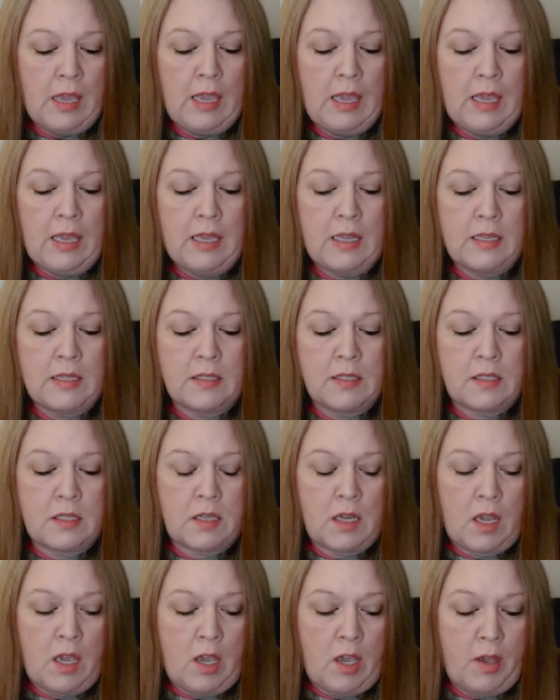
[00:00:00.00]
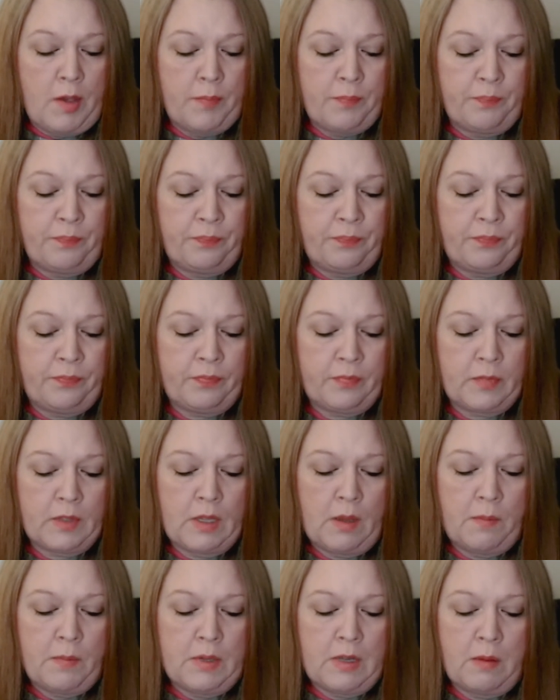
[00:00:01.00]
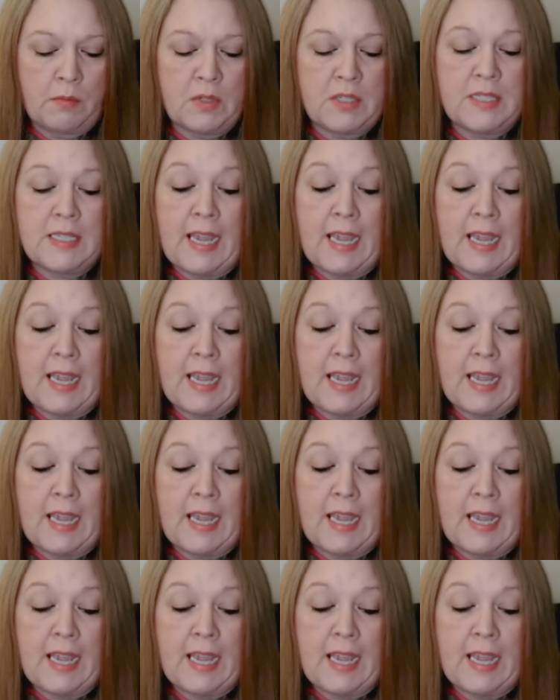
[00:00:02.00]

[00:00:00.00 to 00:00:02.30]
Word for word: And um, I'm going